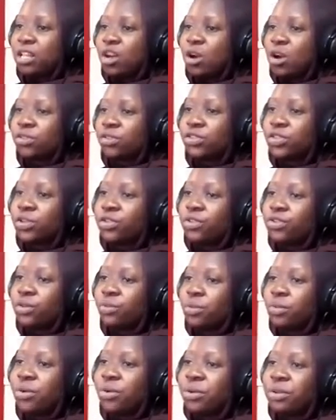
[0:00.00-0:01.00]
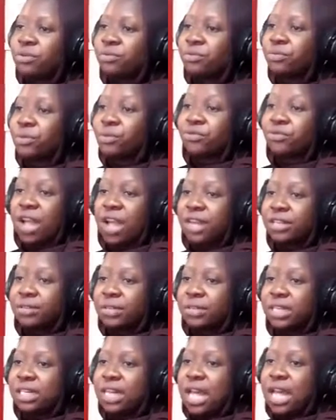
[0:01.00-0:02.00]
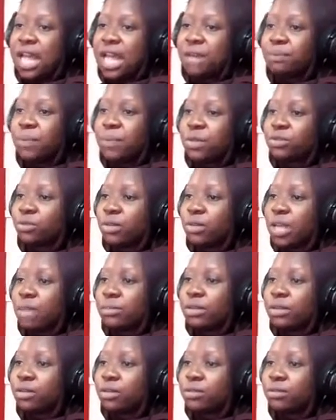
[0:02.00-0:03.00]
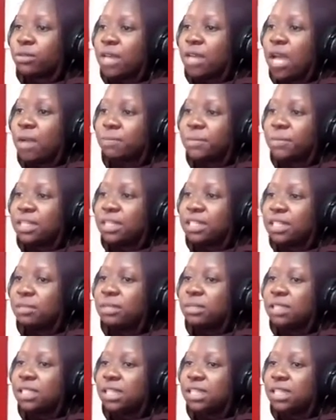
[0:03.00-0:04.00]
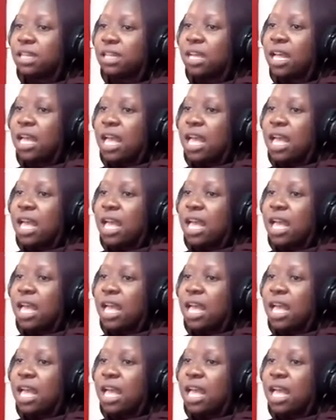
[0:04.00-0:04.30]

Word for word: also the Warri Refinery and Petrochemical Company Limited,